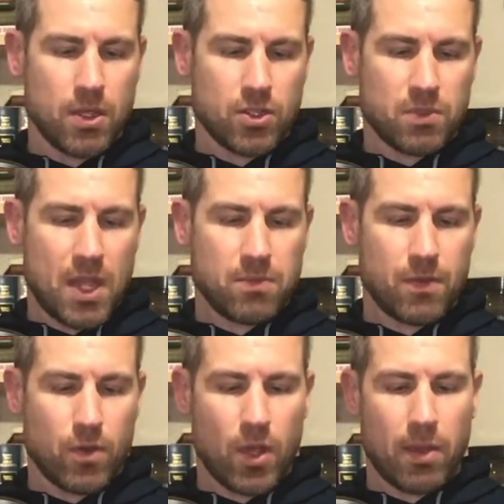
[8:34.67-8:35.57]
Sometimes
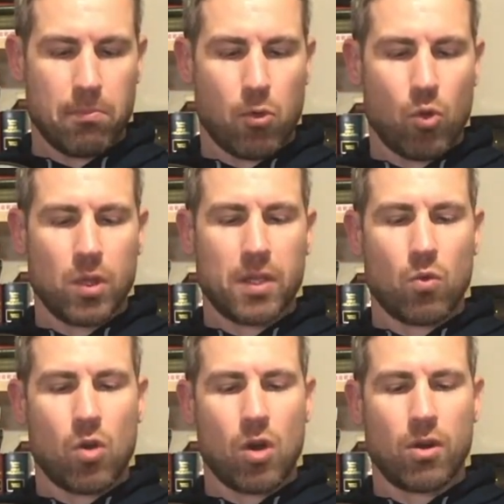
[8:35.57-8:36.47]
if you're like
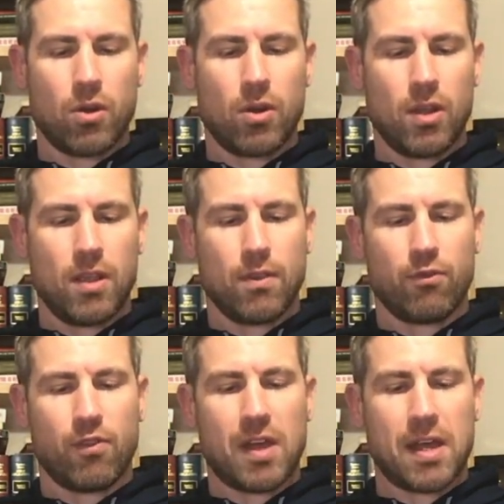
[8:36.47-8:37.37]
boiling water in the
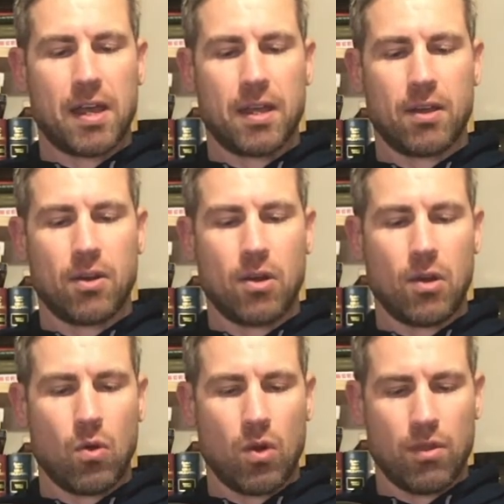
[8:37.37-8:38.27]

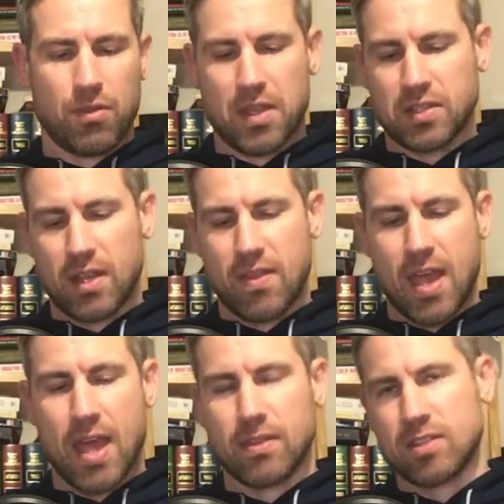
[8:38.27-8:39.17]
fire or other things like
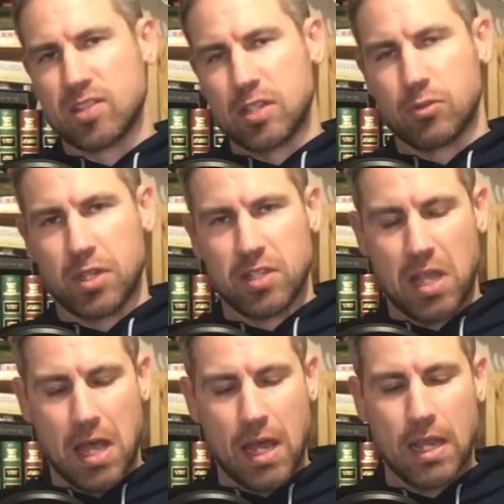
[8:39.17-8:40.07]
that, the steel gets
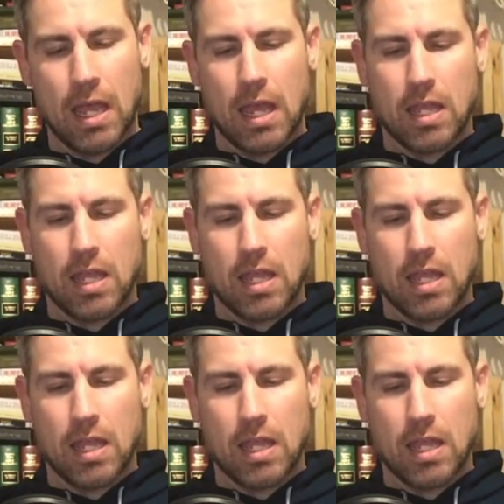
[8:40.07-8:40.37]
hot.